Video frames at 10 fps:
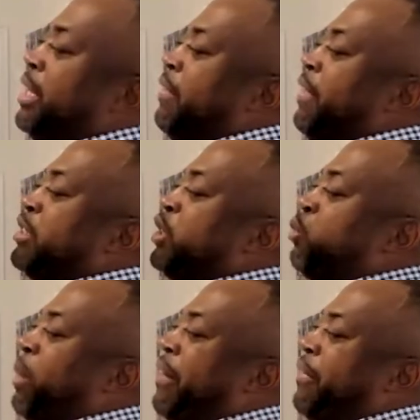this is
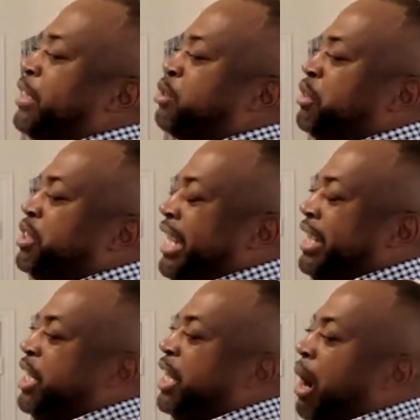where the
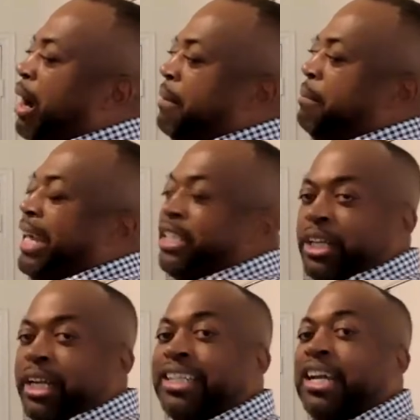strategic
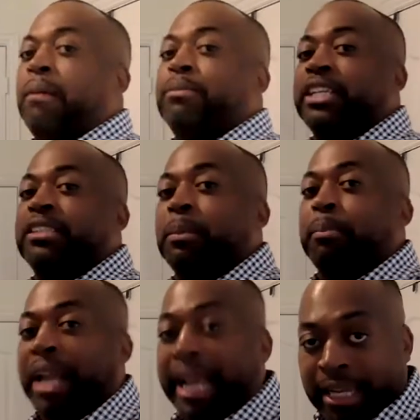automation comes into
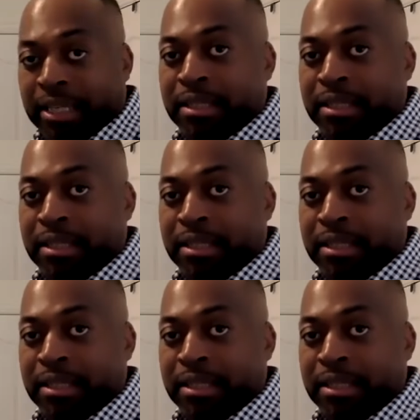play.